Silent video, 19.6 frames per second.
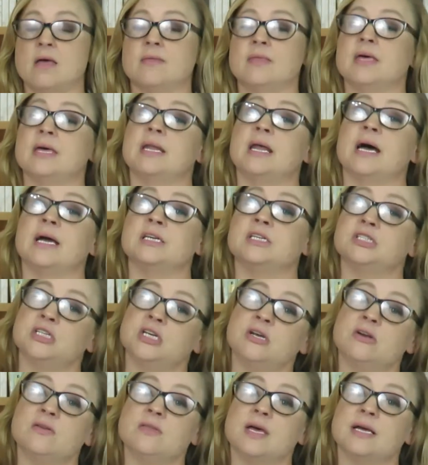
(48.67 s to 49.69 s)
Then I
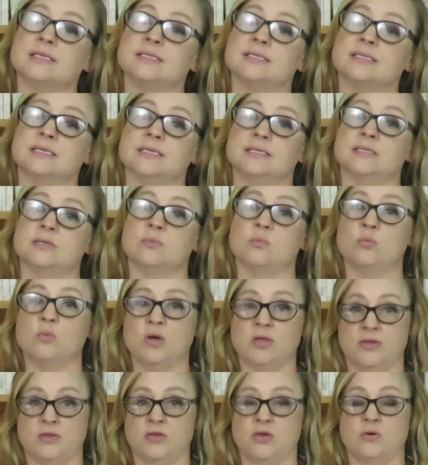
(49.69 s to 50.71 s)
shared that system
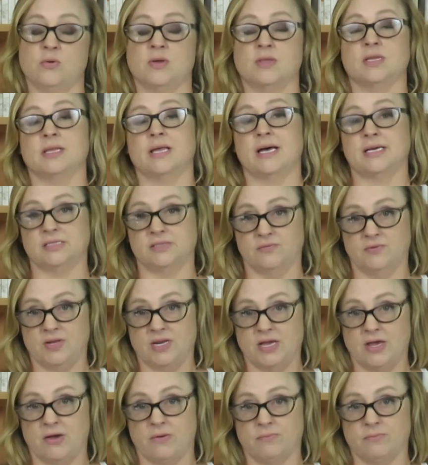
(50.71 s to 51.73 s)
with you in the last
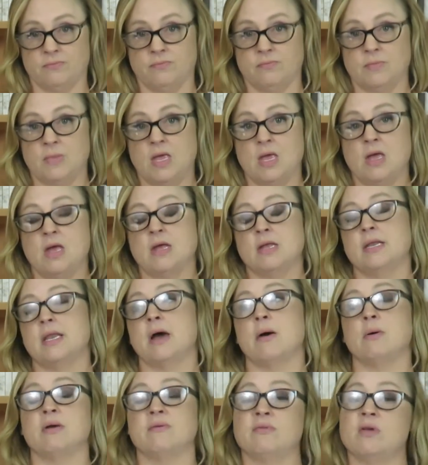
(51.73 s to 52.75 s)
video.
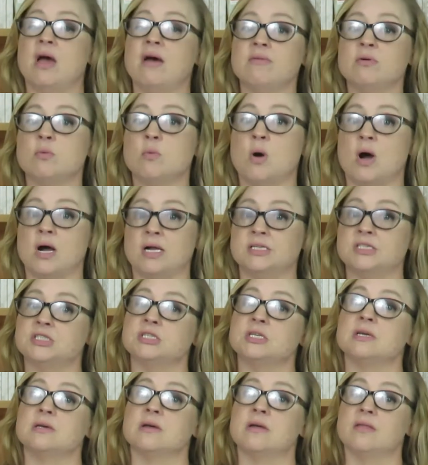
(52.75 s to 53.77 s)
Now, if you haven't
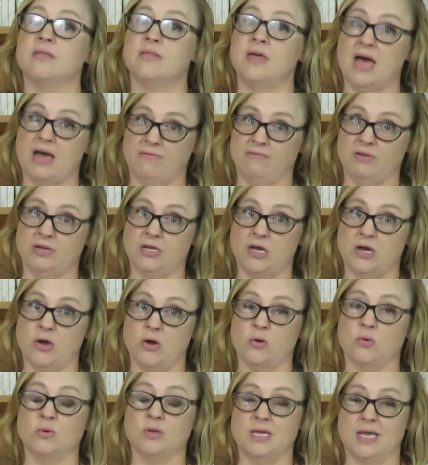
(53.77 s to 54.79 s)
watched that
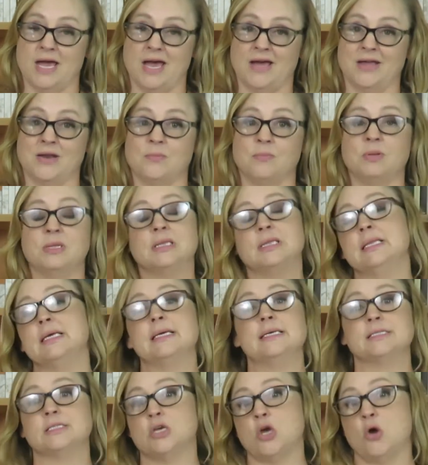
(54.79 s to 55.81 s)
video yet,
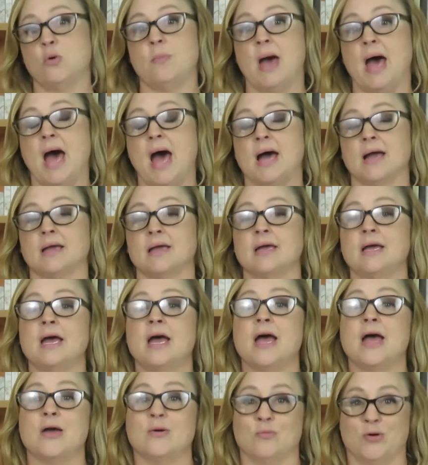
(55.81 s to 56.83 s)
please go back
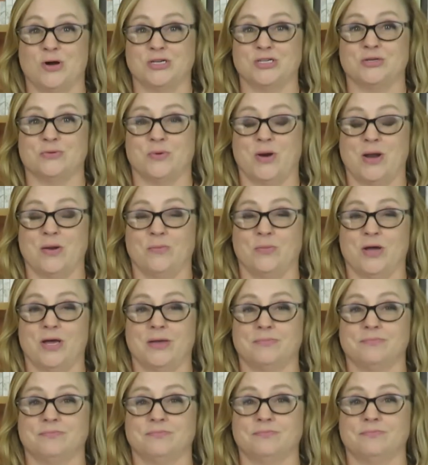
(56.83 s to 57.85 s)
and watch it right
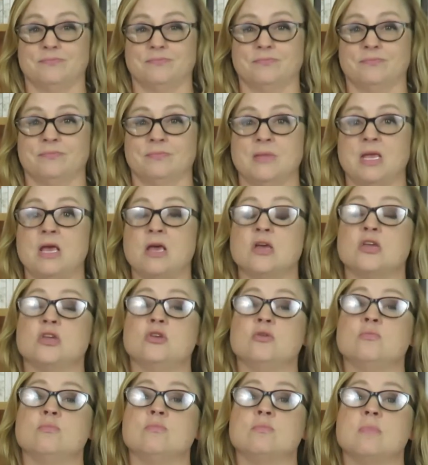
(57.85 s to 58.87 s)
away.
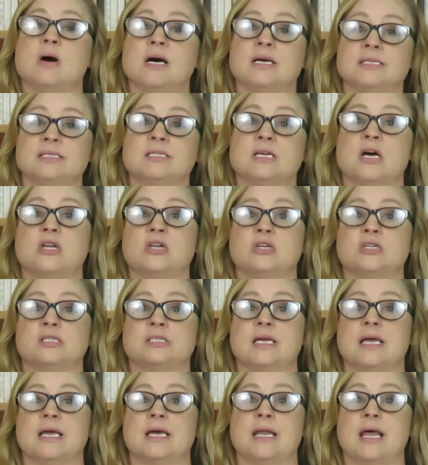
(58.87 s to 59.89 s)
You must
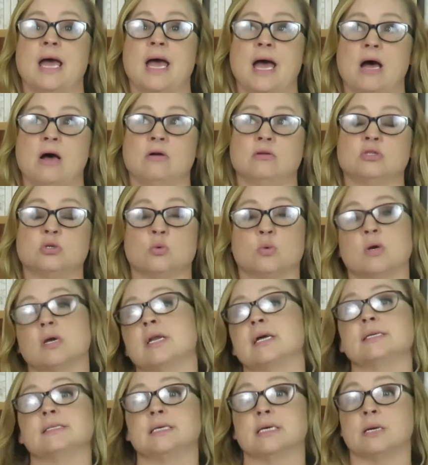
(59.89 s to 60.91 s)
understand how to
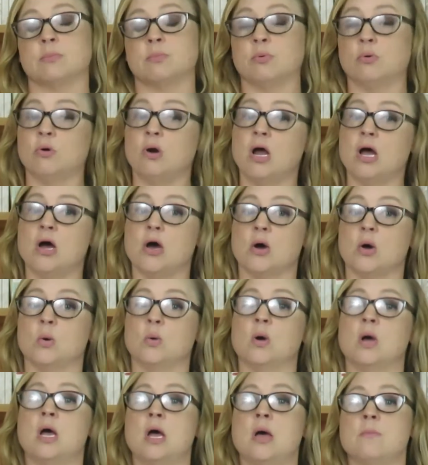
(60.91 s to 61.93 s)
organize like a
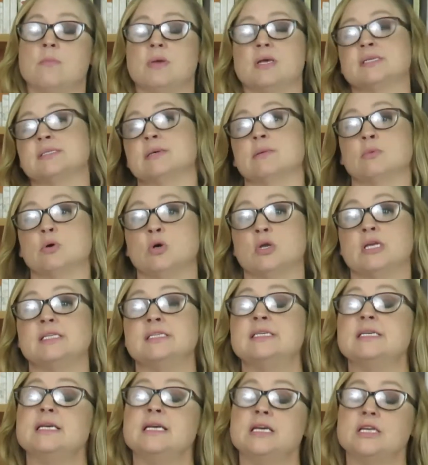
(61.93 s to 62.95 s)
pro because I'm going
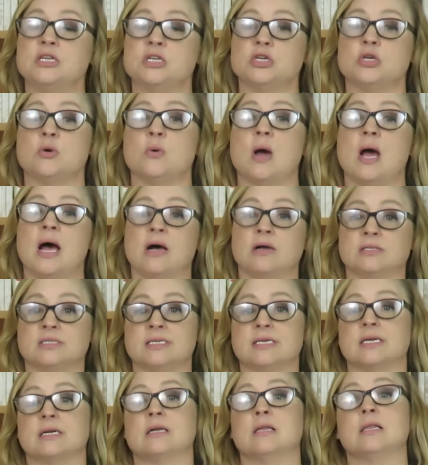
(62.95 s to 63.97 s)
to teach you how to get